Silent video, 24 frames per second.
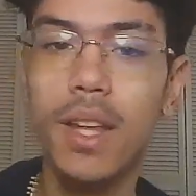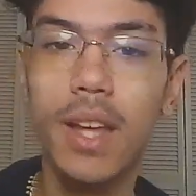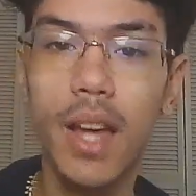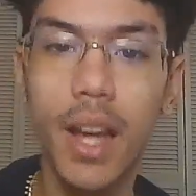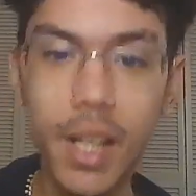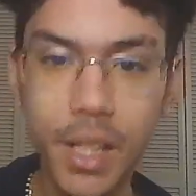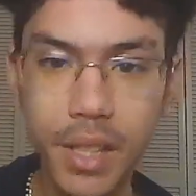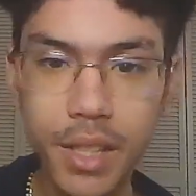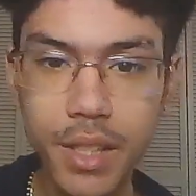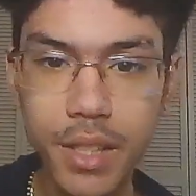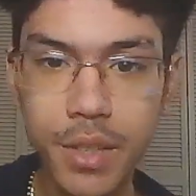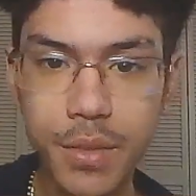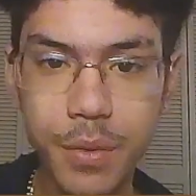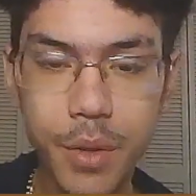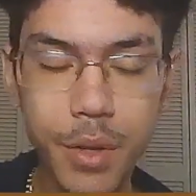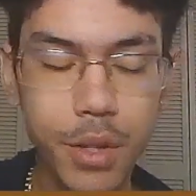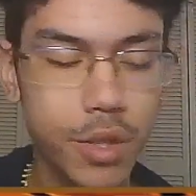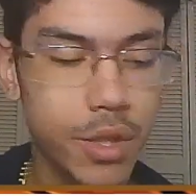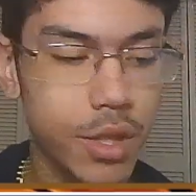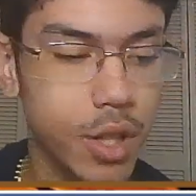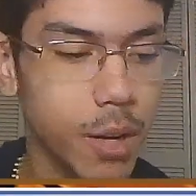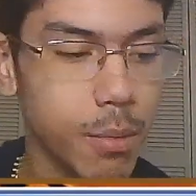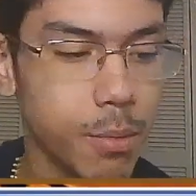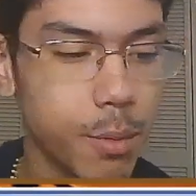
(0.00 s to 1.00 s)
And in this
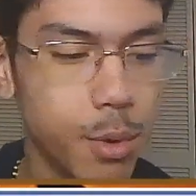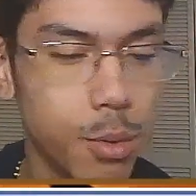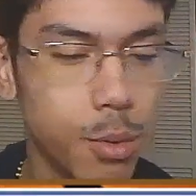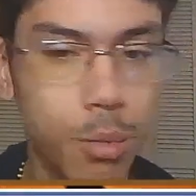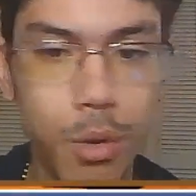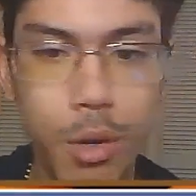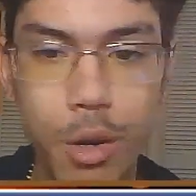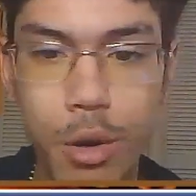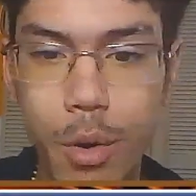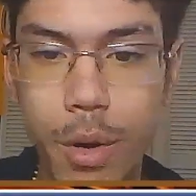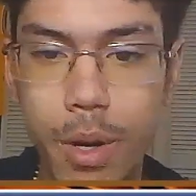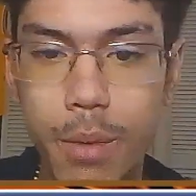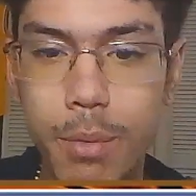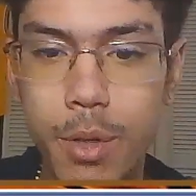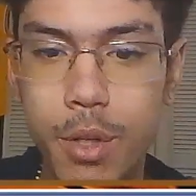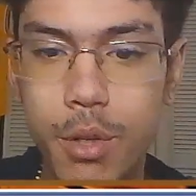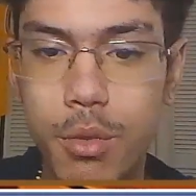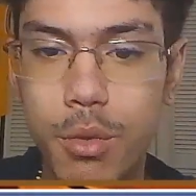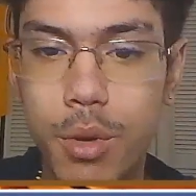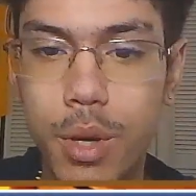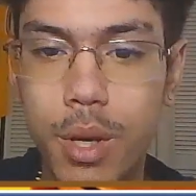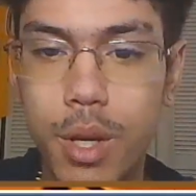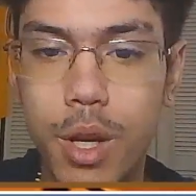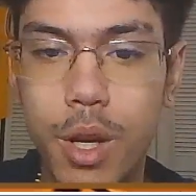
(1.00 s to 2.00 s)
fifth segment, we're going to be
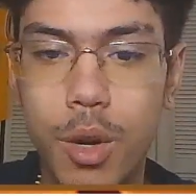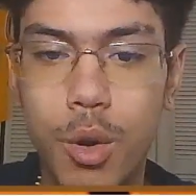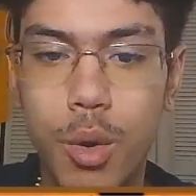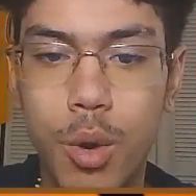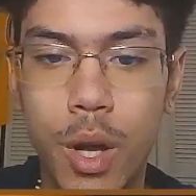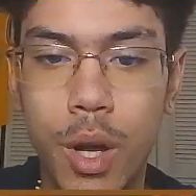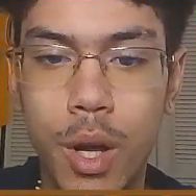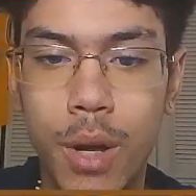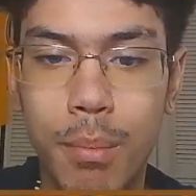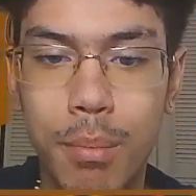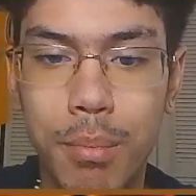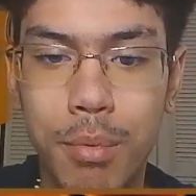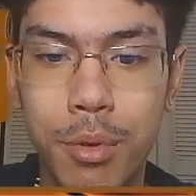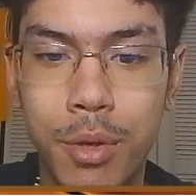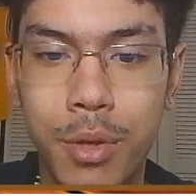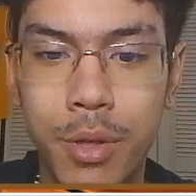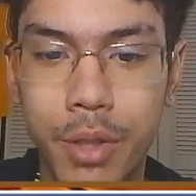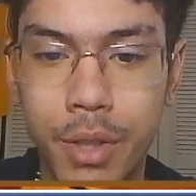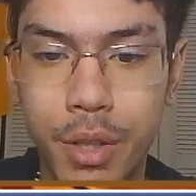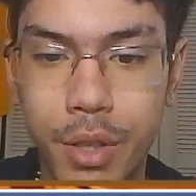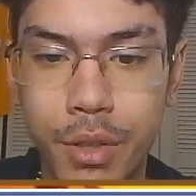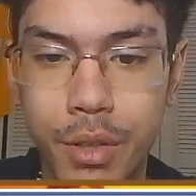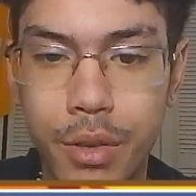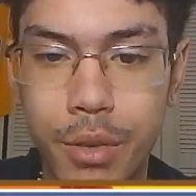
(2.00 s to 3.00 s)
doing a quick
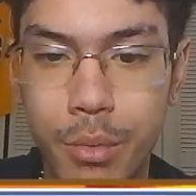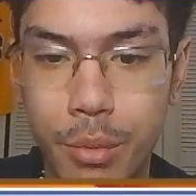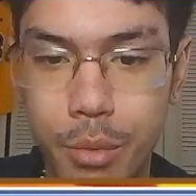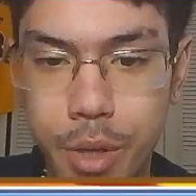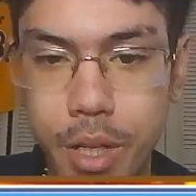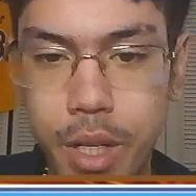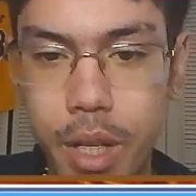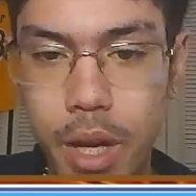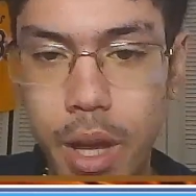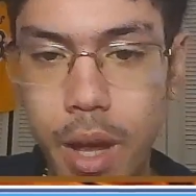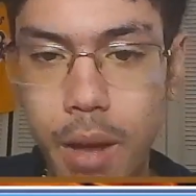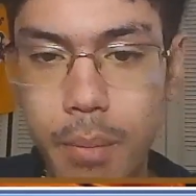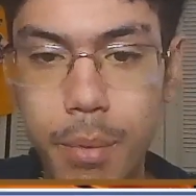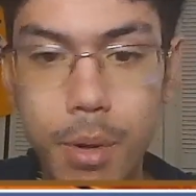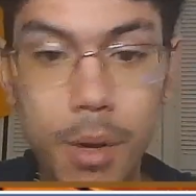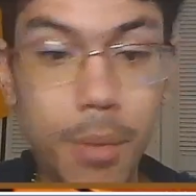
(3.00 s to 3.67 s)
preseason recap.